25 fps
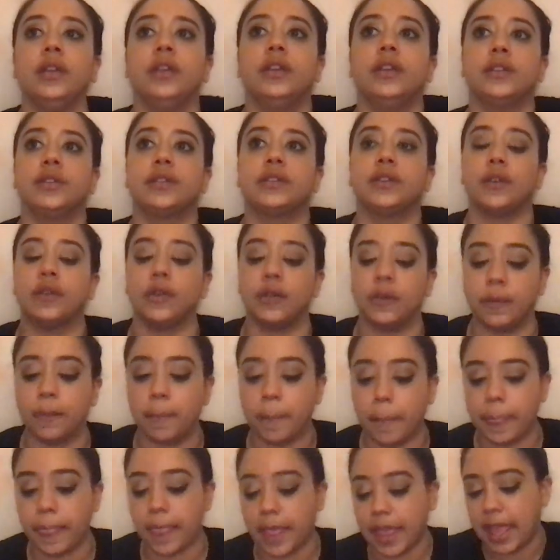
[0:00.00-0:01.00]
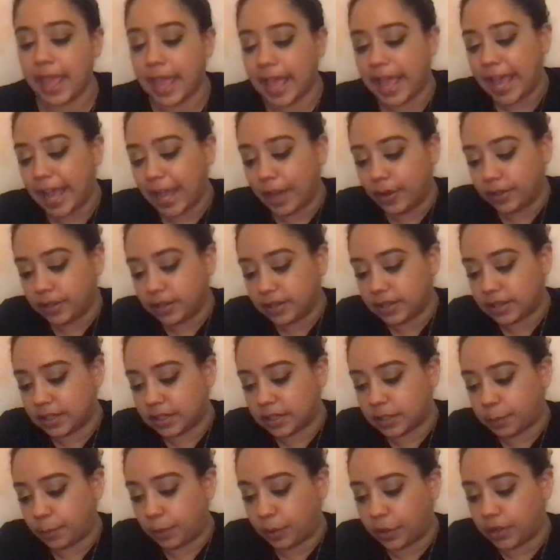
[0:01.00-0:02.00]
So, how does this
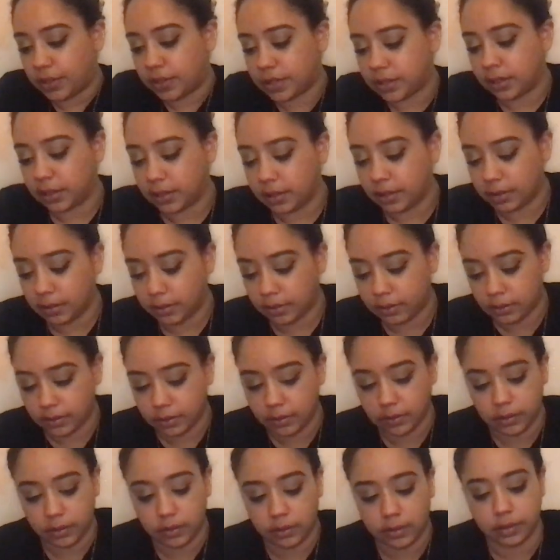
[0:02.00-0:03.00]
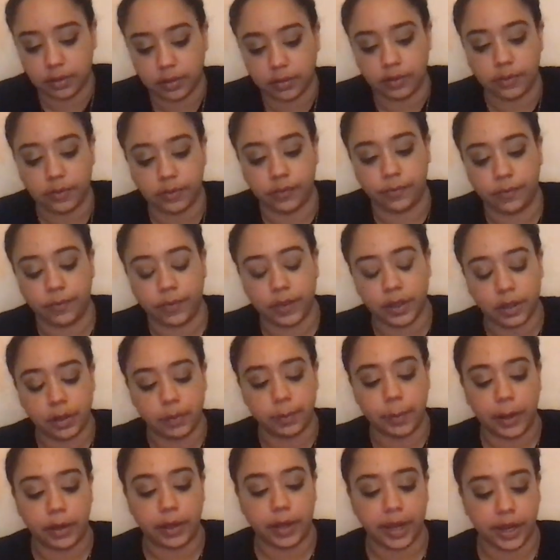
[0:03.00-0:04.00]
person feel
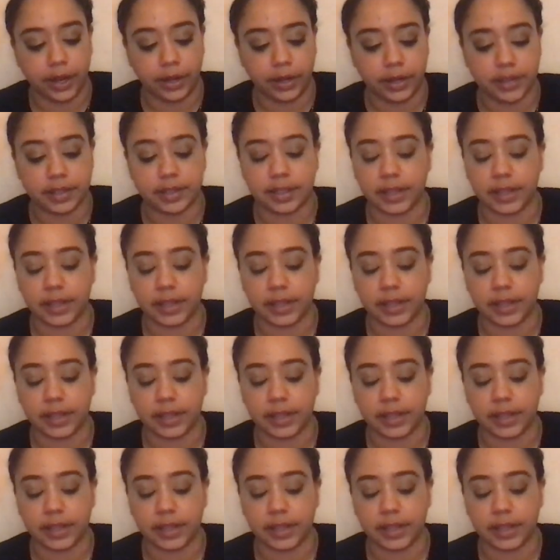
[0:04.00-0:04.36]
about Aries?